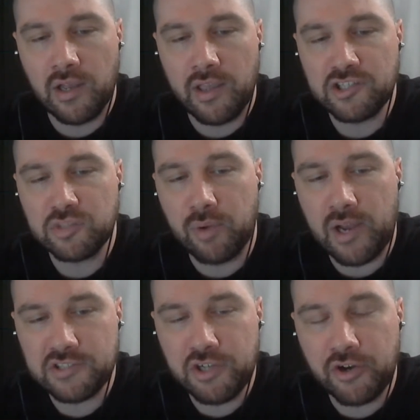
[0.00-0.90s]

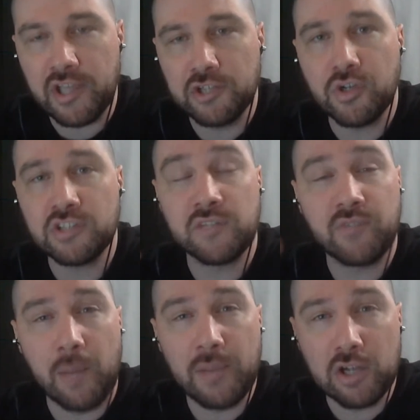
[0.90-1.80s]
express your interest in
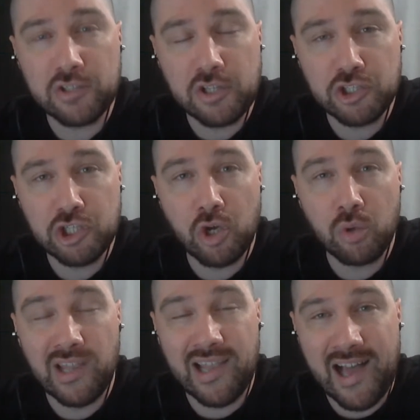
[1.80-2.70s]
coming onto the show
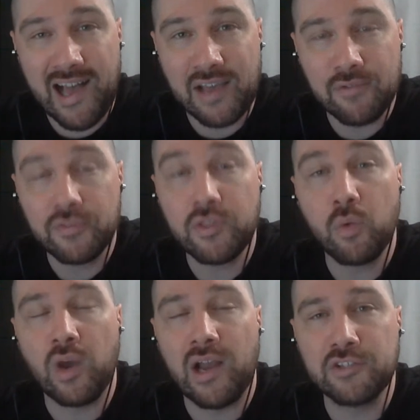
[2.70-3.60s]
live, then
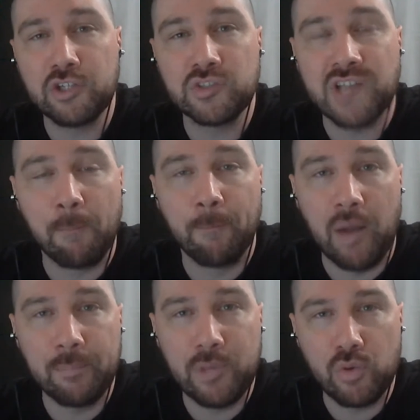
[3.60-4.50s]
what I'll do is I'll
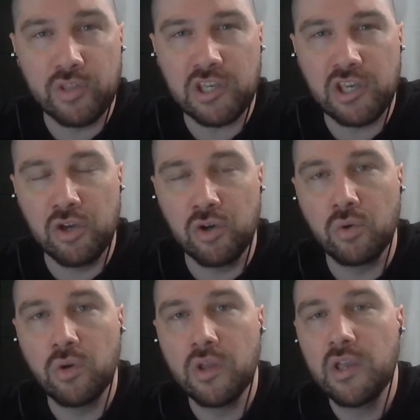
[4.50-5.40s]
bump you in the
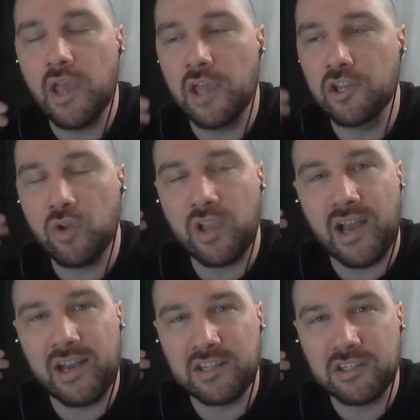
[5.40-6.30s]
queue and you can
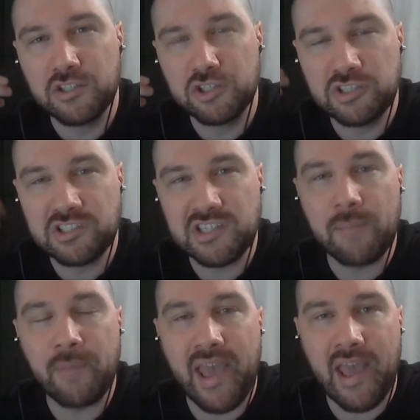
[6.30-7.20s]
kind of
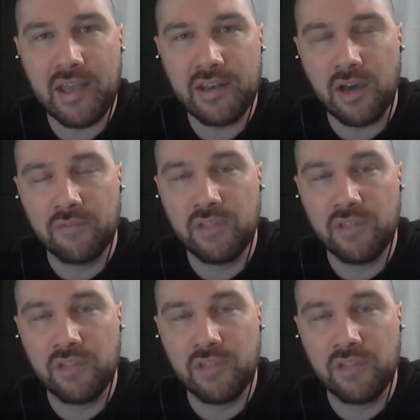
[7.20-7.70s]
skip ahead of the